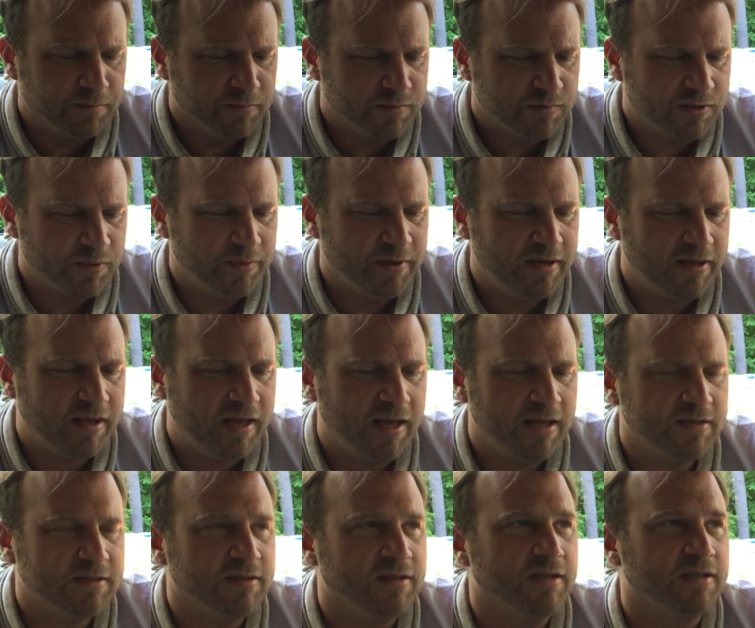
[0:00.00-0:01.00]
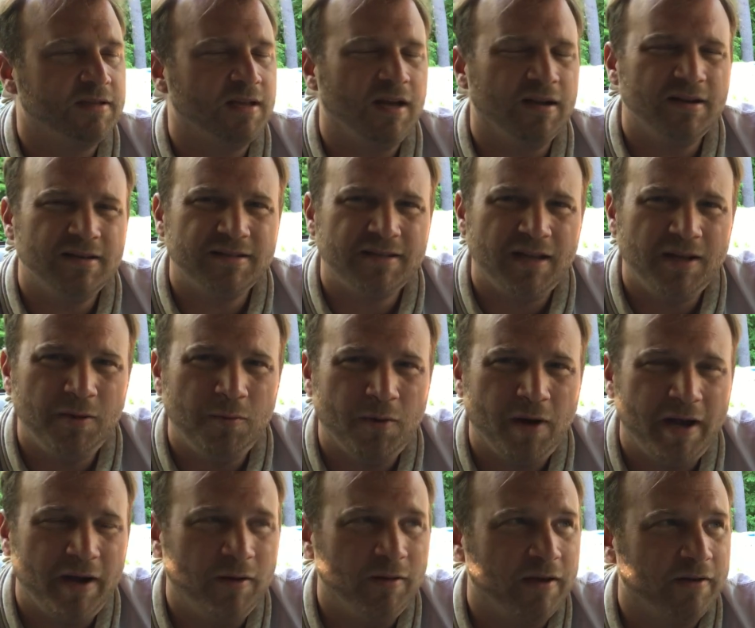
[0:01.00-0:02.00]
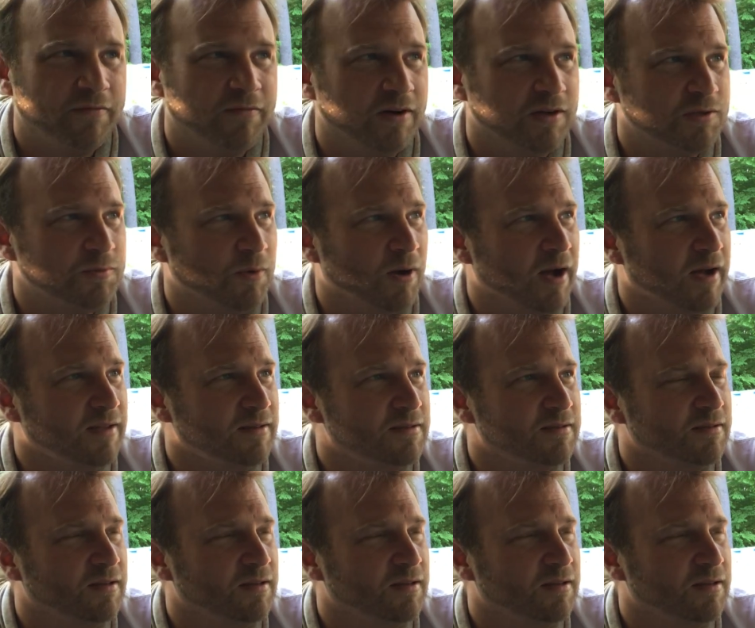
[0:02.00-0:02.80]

So we decanted this. I'm going to tell you why I don't like French wines.